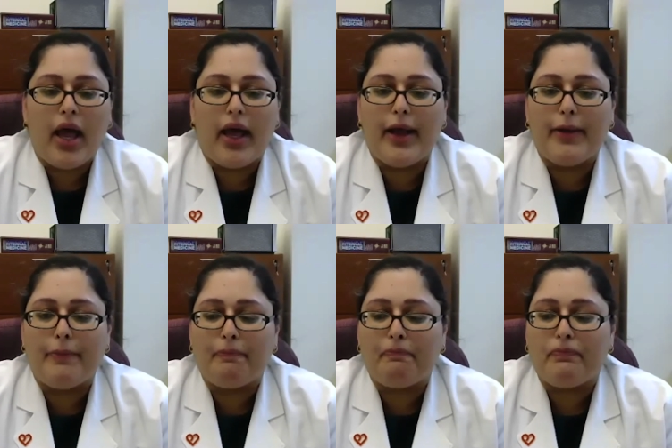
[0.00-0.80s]

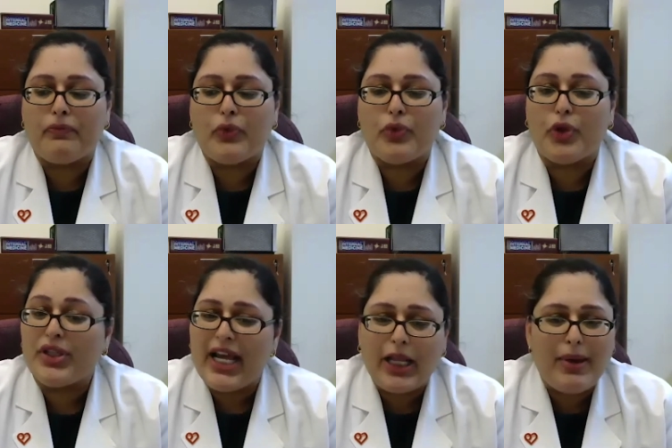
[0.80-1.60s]
Um, their
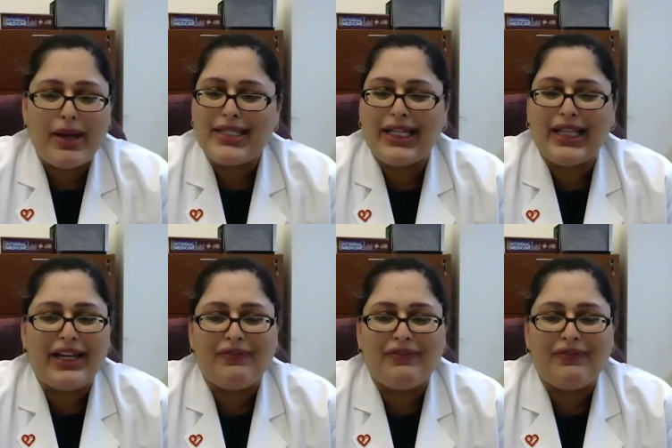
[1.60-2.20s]
telemedicine clinic